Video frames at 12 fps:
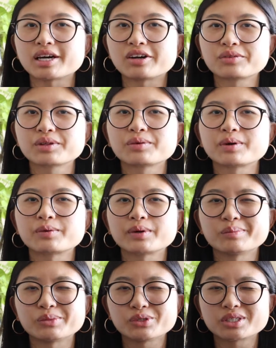I don't really want to
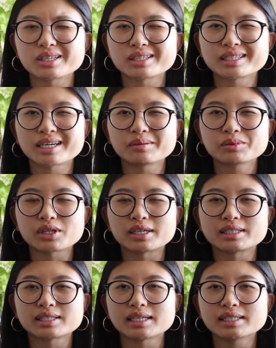wear boots all the time, so I
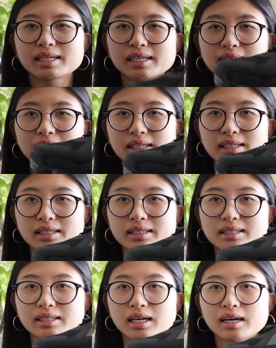decided to get
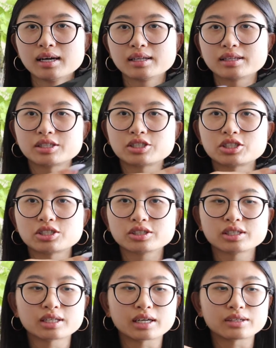these. The shield
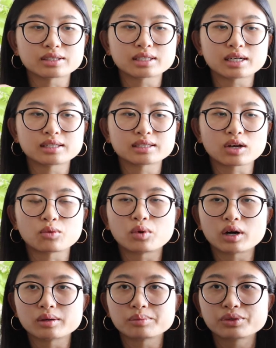on the outside is like
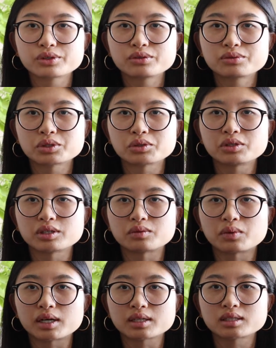waterproof, so you can
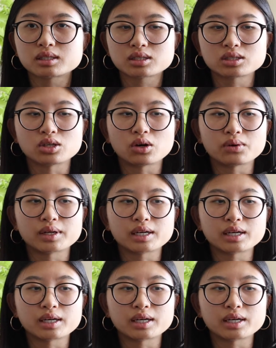walk into snow in